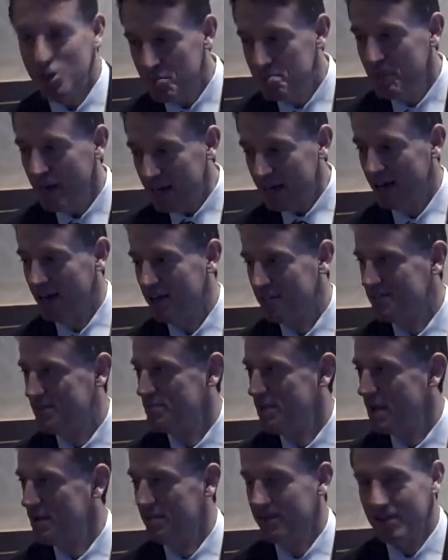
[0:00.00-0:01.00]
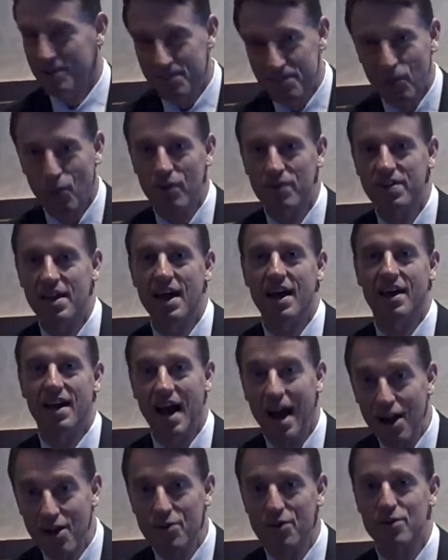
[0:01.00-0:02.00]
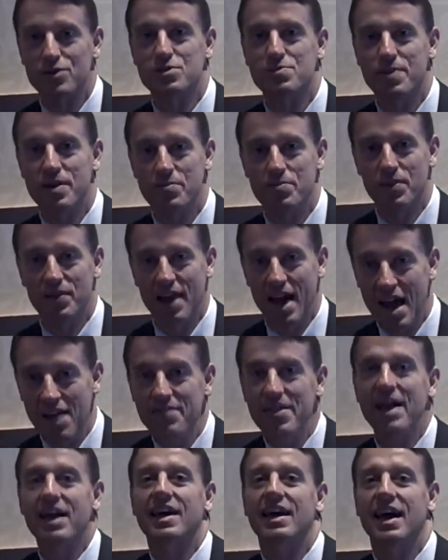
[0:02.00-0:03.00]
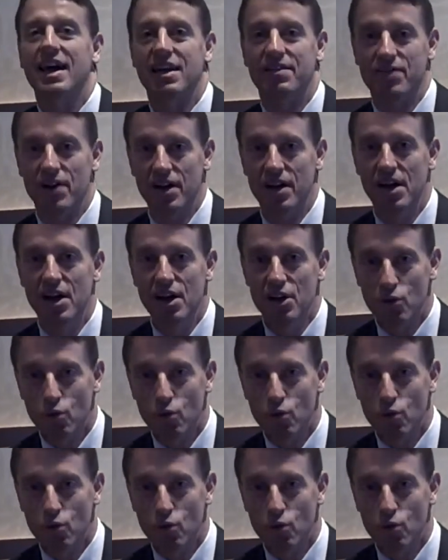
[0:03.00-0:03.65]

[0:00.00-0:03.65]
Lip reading: you're big enough to be able to afford that and hire those people and have that kind of a